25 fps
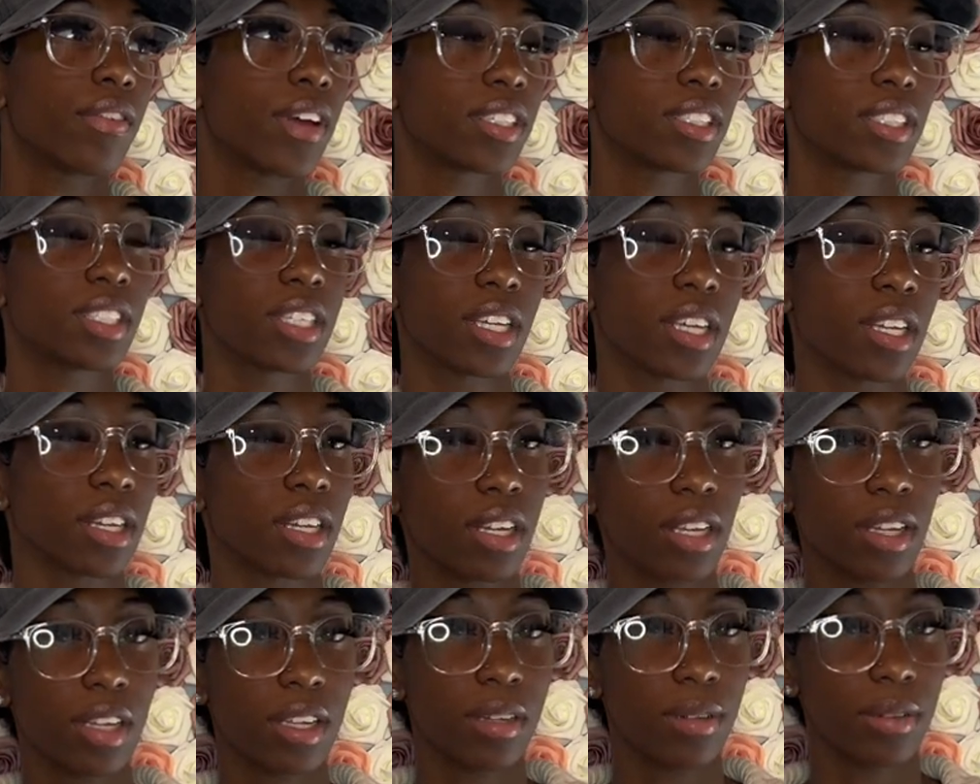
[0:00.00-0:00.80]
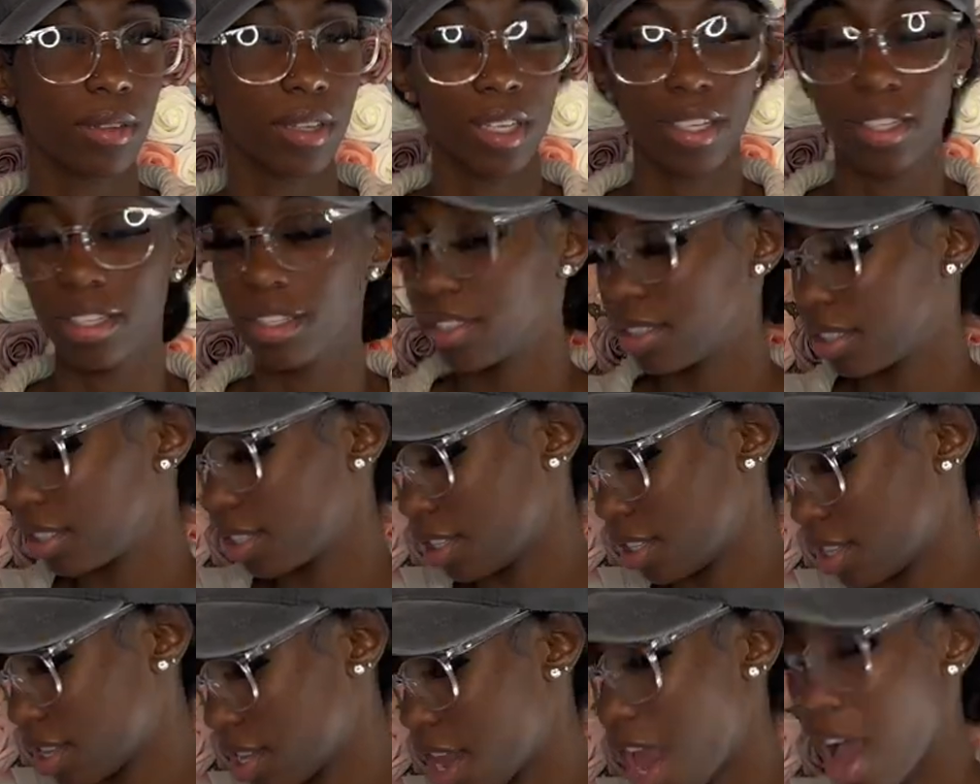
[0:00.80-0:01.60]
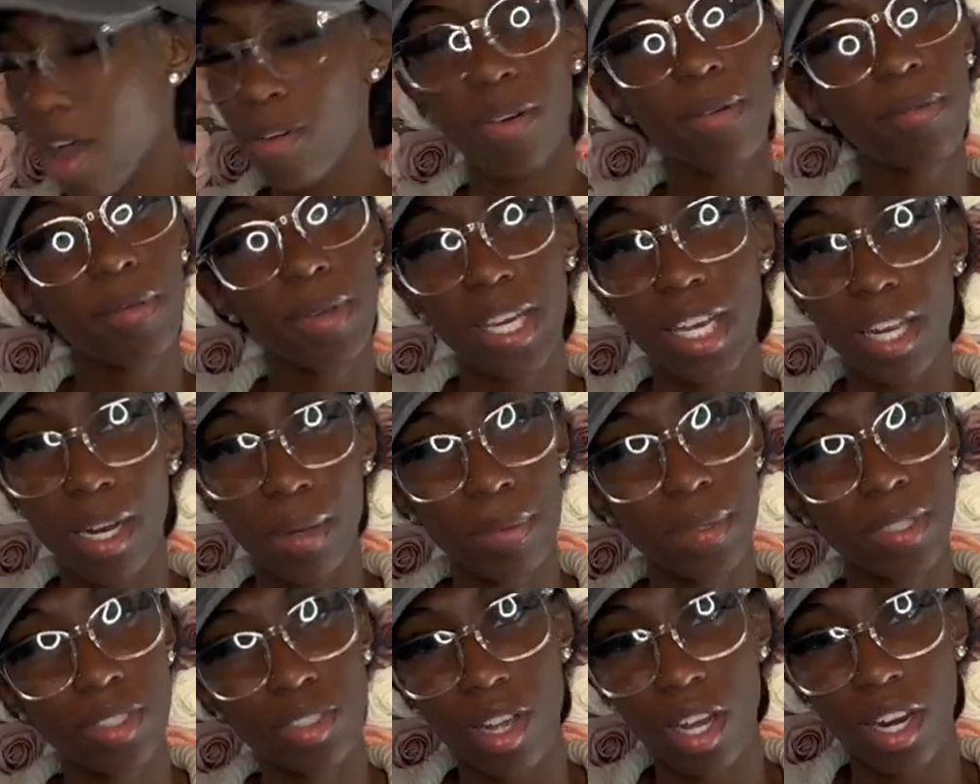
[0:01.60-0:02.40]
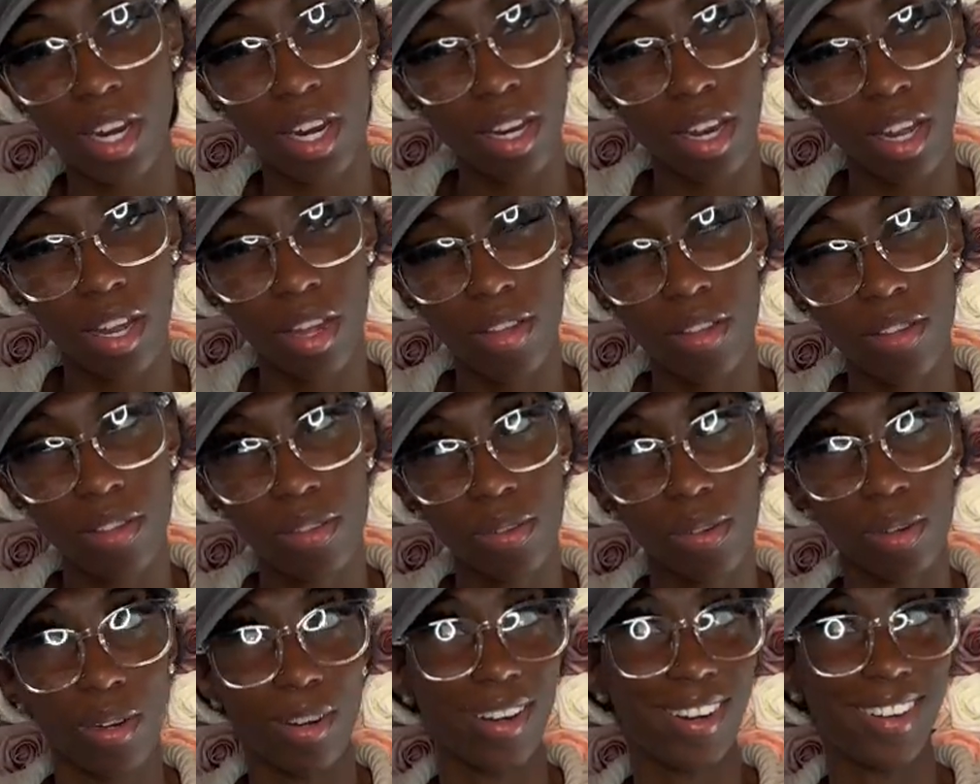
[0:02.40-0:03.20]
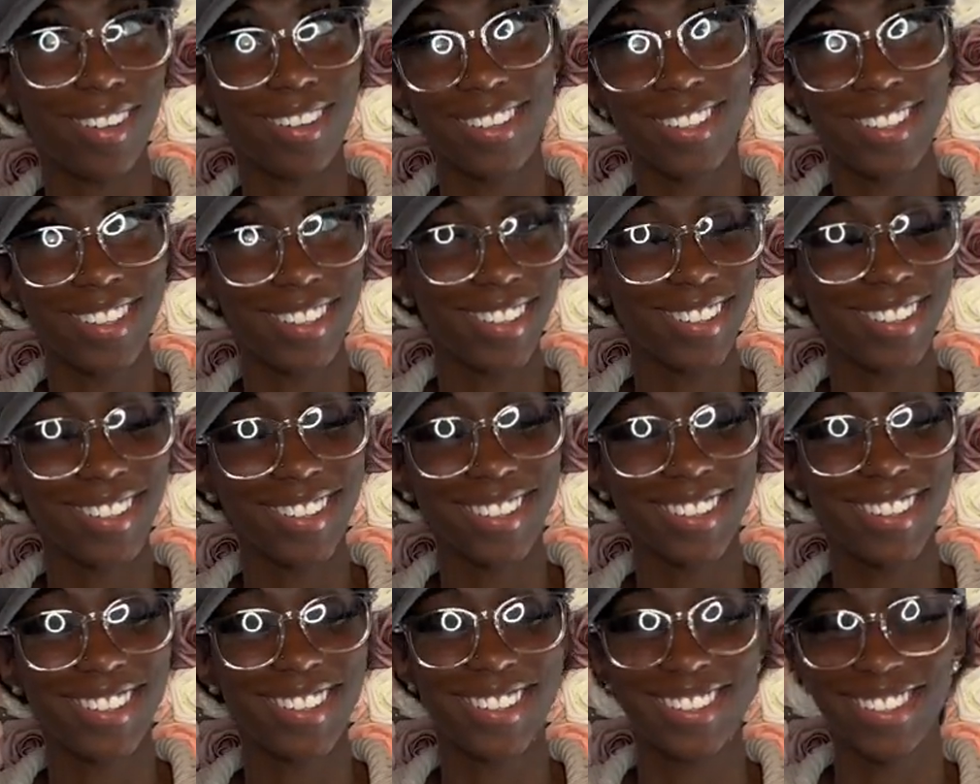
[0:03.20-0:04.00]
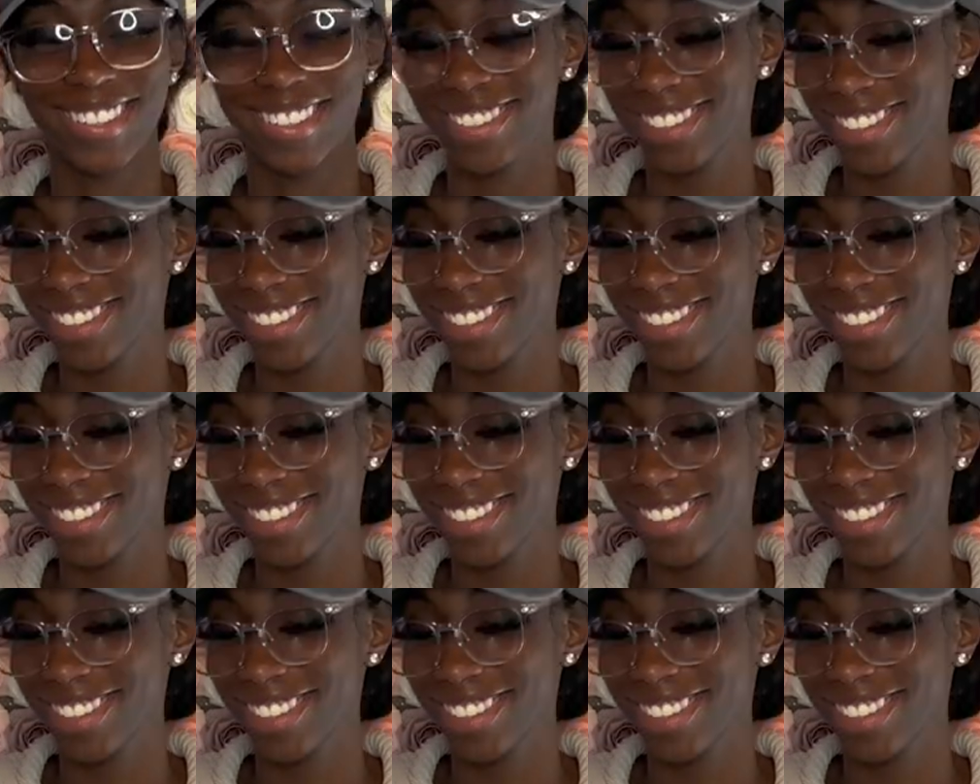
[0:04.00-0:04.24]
I should get up. Y'all want me get up and try that on?